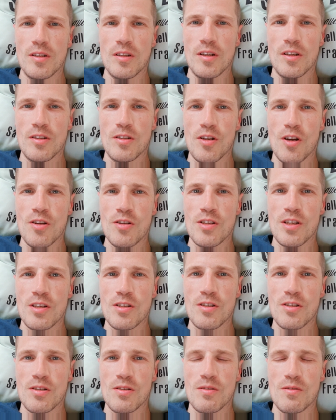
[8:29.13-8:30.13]
and
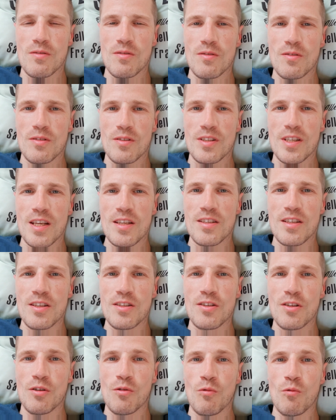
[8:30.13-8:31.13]
sets it
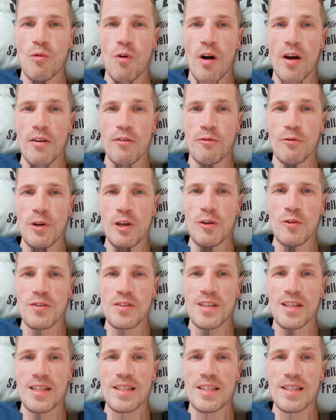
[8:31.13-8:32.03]
to the right frequency,